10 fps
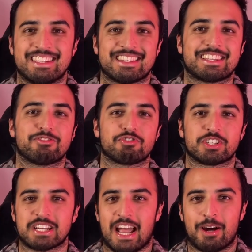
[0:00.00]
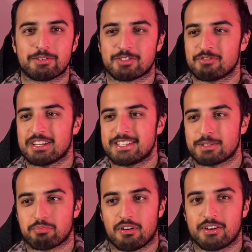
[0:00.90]
they didn't rush out to release a
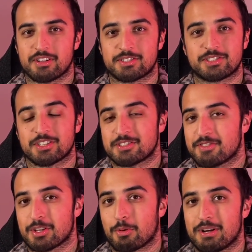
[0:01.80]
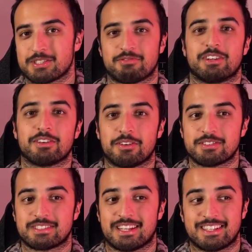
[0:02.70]
product just for the Quest 3
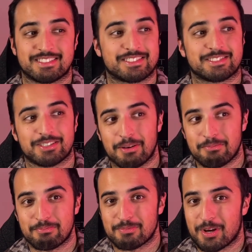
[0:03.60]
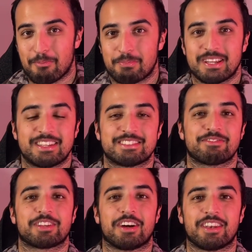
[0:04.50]
launch like some companies have
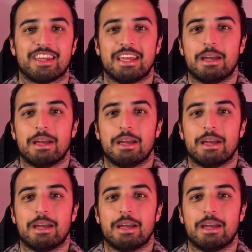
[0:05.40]
done.